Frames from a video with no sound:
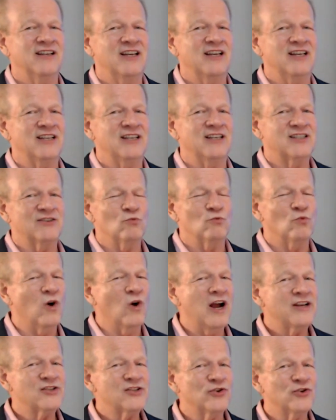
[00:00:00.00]
is
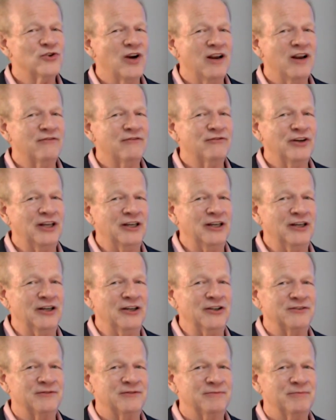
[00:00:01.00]
wiser every
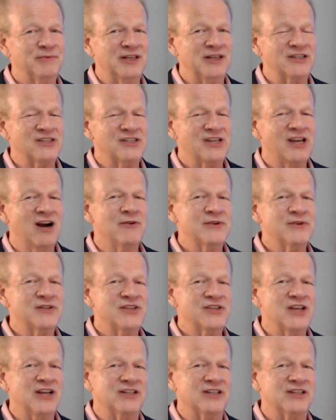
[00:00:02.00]
year because he always said,